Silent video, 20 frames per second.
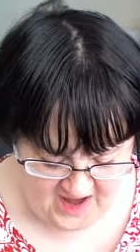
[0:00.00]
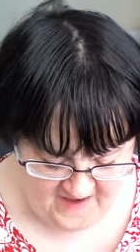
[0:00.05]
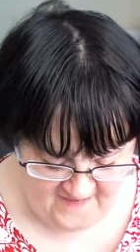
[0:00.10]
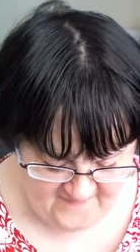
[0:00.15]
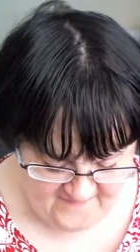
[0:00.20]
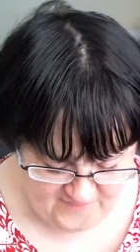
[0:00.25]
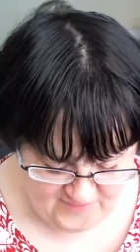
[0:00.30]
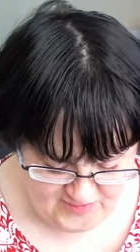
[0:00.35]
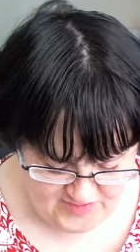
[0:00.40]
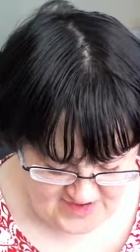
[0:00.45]

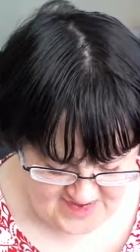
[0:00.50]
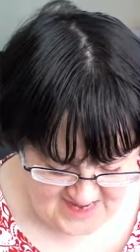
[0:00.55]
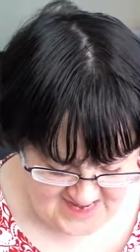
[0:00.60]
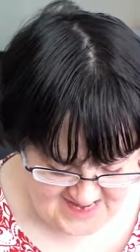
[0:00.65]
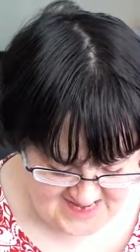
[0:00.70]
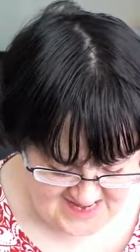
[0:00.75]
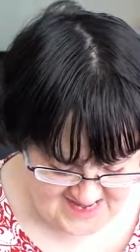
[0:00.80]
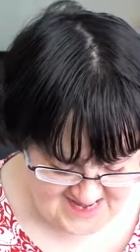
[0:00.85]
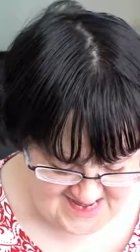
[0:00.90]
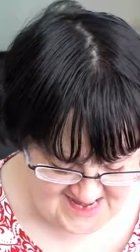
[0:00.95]
have their
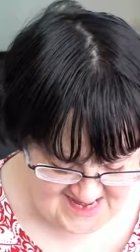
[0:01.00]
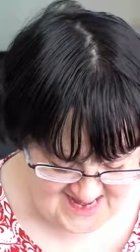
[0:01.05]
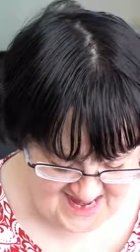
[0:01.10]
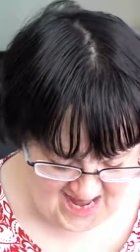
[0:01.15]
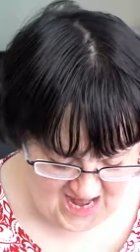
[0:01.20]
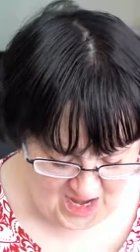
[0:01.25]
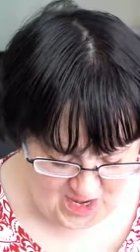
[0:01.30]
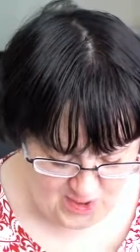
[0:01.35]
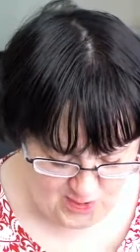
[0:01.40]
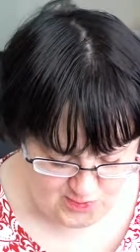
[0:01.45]
senses
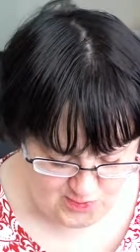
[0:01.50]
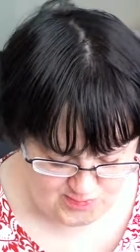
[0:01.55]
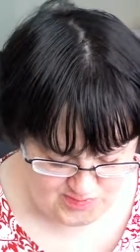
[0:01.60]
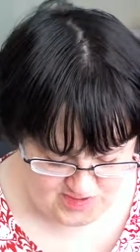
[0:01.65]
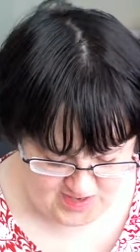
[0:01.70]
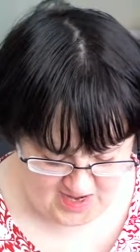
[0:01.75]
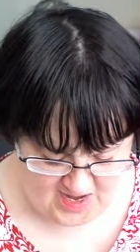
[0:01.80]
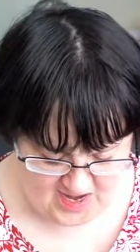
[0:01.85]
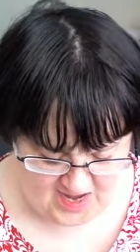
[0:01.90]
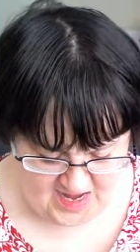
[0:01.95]

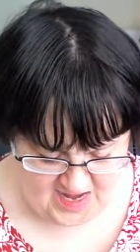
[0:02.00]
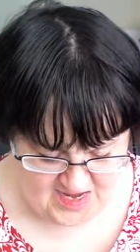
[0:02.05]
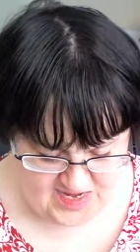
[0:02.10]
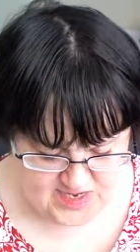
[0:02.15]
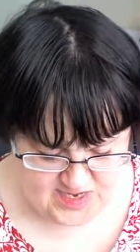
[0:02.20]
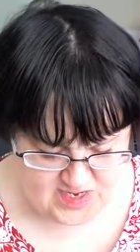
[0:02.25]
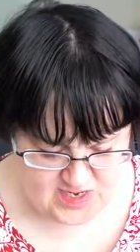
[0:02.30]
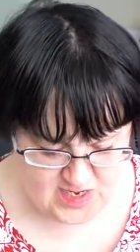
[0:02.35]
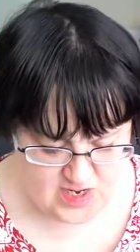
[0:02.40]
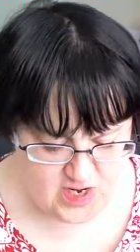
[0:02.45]

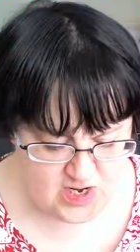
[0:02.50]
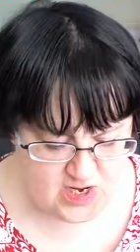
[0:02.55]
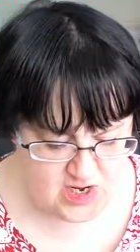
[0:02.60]
exercised